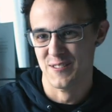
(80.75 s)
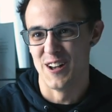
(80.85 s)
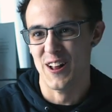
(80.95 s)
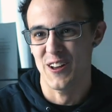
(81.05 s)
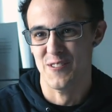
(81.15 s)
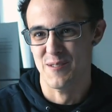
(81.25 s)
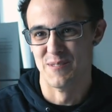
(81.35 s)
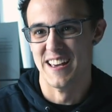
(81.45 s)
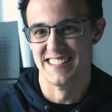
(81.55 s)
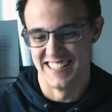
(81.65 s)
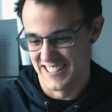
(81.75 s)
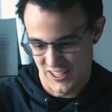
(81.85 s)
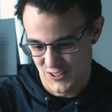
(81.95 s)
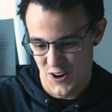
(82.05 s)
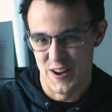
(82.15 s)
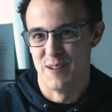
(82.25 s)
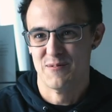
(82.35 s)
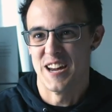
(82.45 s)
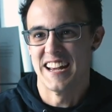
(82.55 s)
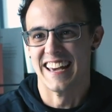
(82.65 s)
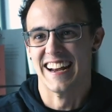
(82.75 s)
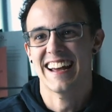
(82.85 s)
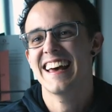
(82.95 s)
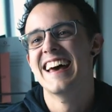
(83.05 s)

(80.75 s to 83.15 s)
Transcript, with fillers: It was all over the place, and he's like, sorry, I'm shaking.